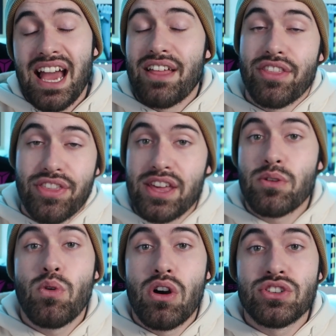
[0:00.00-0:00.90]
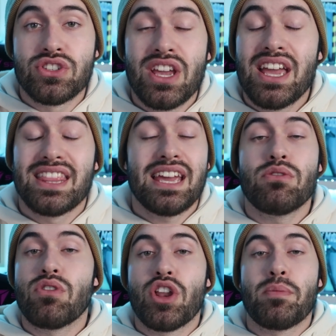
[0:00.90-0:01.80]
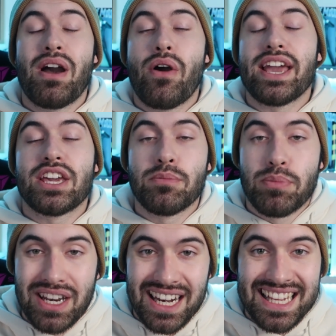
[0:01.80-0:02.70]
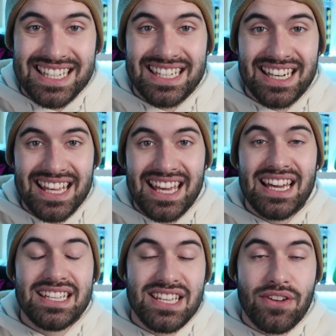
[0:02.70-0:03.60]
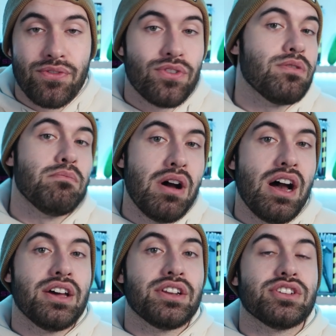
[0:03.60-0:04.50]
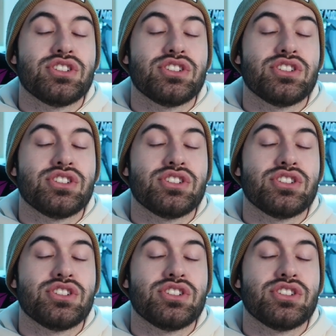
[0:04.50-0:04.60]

And the thing was, they were on about a completely different murder.